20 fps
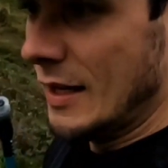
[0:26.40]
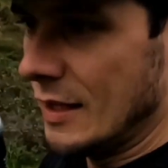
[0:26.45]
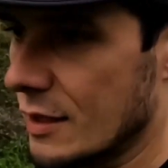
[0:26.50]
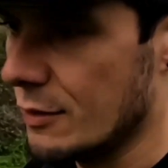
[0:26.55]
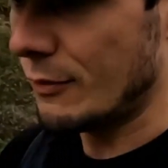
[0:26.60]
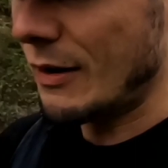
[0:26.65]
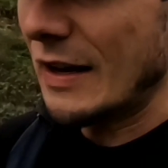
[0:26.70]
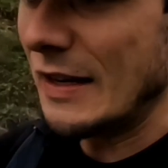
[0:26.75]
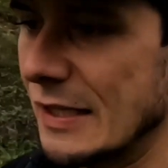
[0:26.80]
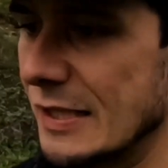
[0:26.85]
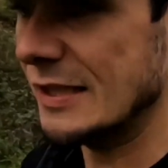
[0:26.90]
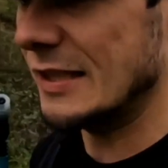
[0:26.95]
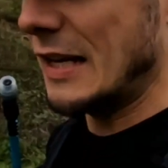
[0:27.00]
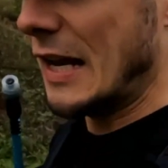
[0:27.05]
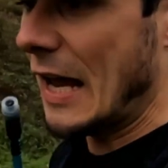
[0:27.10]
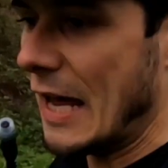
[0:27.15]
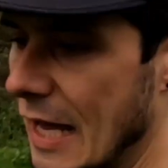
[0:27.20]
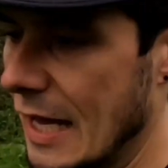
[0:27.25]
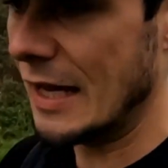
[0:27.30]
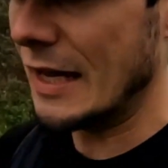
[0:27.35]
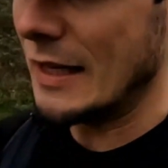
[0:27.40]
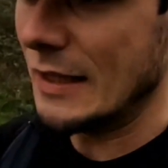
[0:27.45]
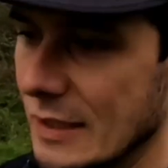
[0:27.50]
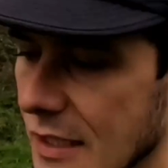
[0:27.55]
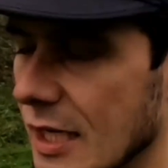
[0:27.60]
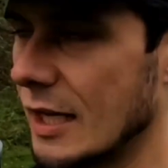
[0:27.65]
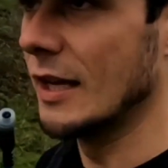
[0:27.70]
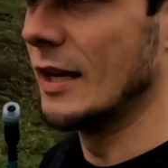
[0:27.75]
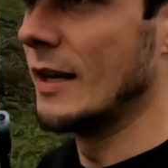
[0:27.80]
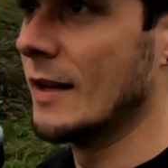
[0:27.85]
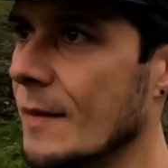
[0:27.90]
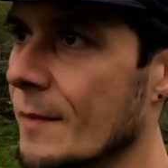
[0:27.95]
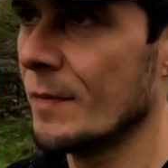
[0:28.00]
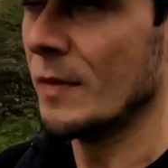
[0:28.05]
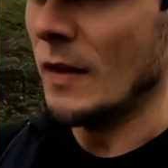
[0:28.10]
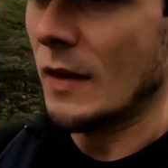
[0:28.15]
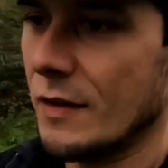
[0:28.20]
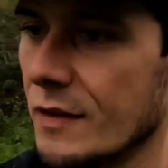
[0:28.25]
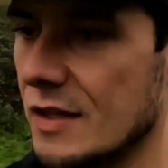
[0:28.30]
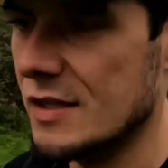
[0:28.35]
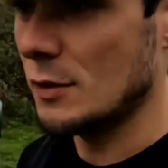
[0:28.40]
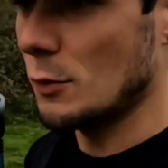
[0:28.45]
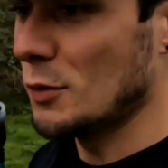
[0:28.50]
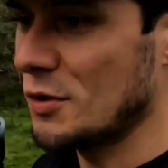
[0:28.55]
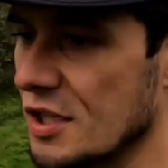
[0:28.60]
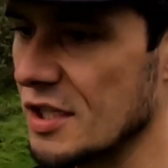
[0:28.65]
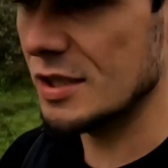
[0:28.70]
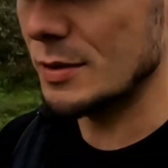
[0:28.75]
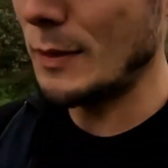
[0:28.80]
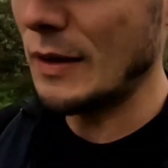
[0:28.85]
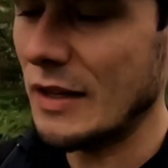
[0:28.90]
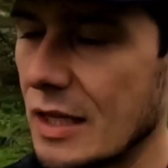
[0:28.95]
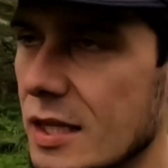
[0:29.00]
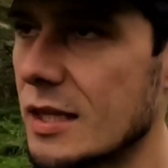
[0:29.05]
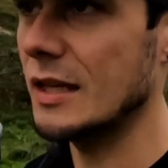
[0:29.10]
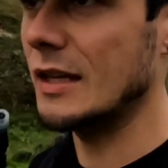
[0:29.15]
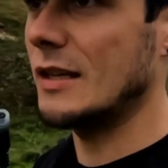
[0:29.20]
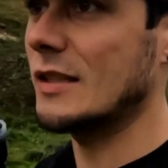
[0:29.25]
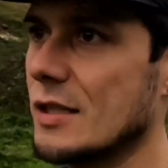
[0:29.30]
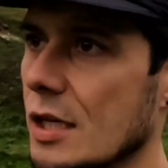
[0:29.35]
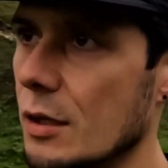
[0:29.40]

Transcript: the race, and there's also some other things.